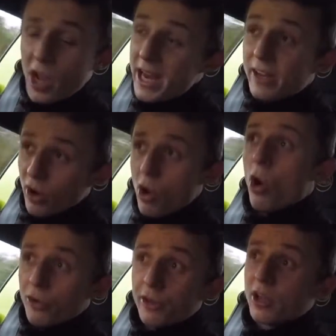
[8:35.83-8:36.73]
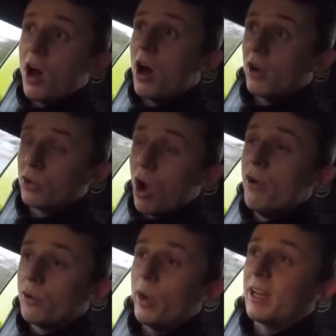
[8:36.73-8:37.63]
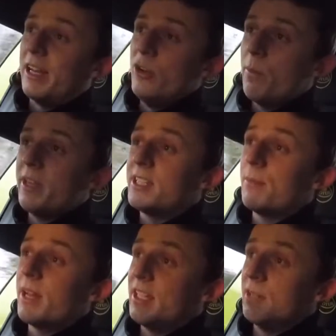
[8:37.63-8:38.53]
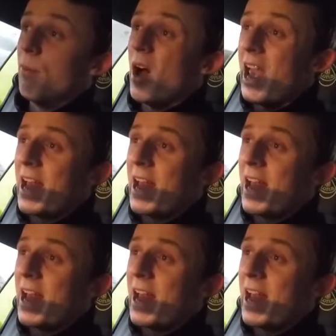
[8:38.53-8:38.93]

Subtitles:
in and on the car quickly, not be intimidated by it,